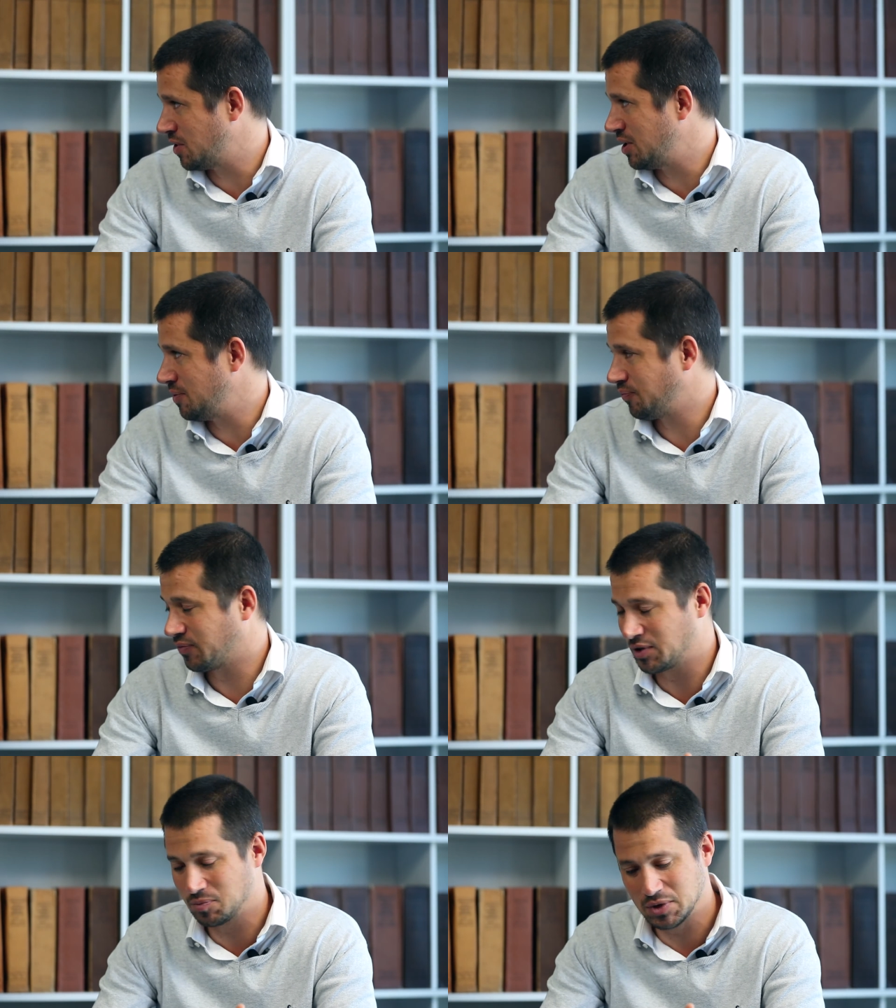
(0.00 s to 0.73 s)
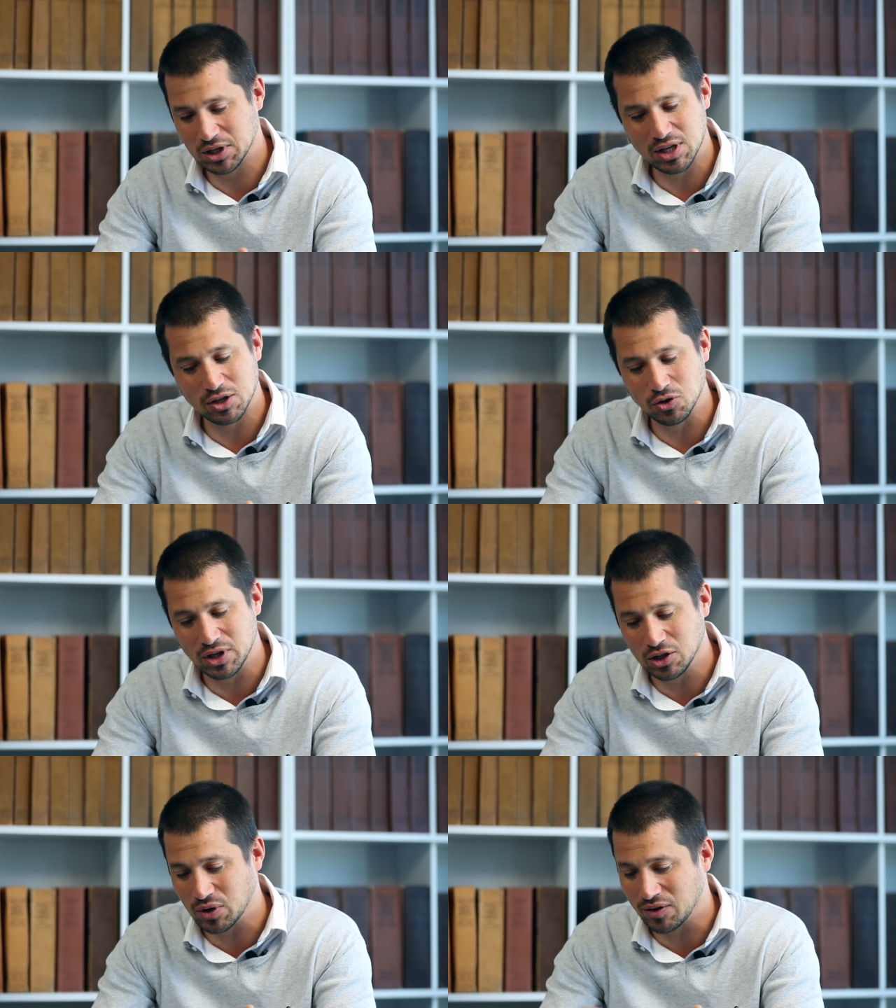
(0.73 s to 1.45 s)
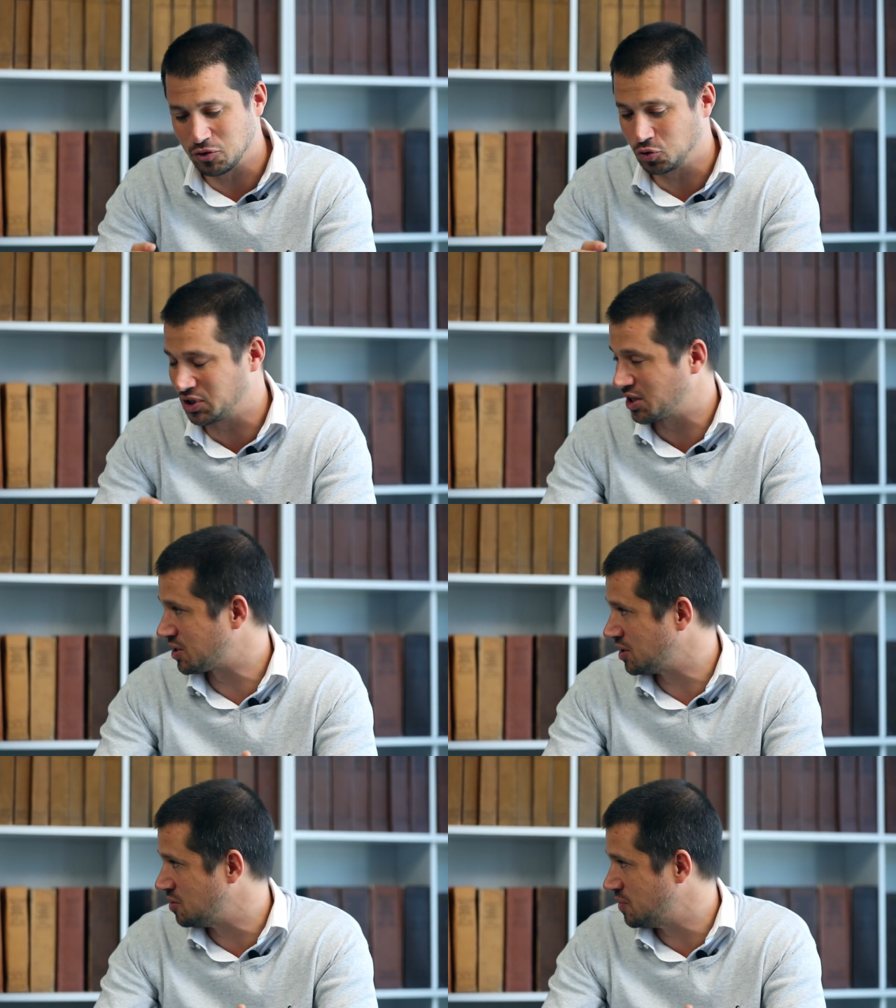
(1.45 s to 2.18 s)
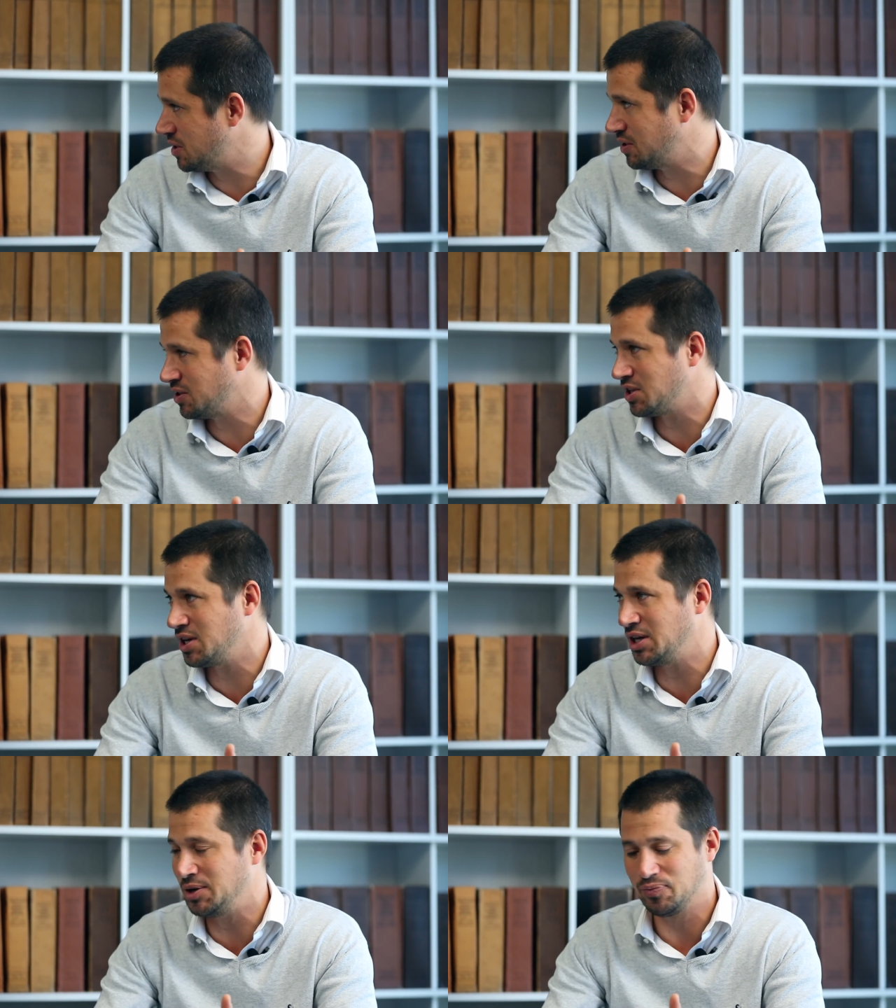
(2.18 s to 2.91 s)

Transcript: It means that you need to have your trustee meetings there.